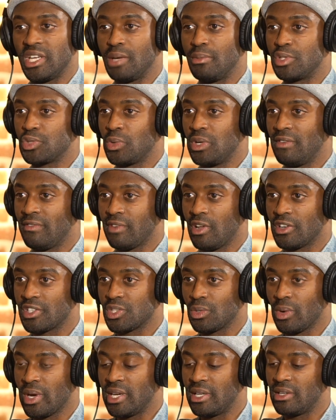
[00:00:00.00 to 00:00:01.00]
and everything in between
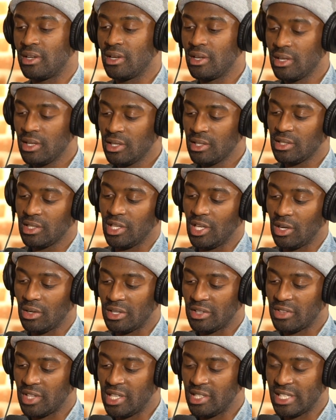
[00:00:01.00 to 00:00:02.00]
fluctuate,
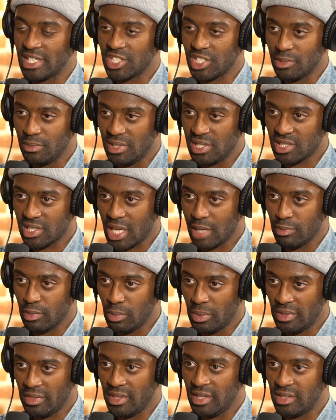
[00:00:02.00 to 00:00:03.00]
the only thing that should be
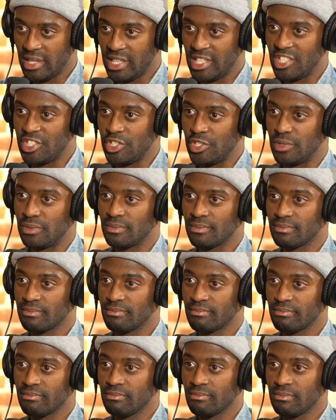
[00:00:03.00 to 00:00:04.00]
stable within that is you.
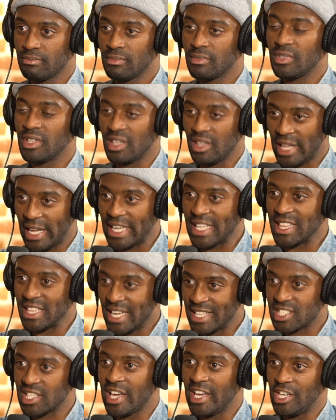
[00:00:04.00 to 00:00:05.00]

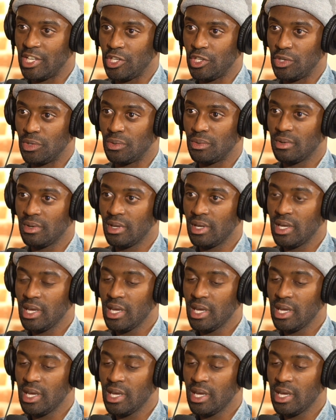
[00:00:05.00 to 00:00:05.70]
Like, that's AQ.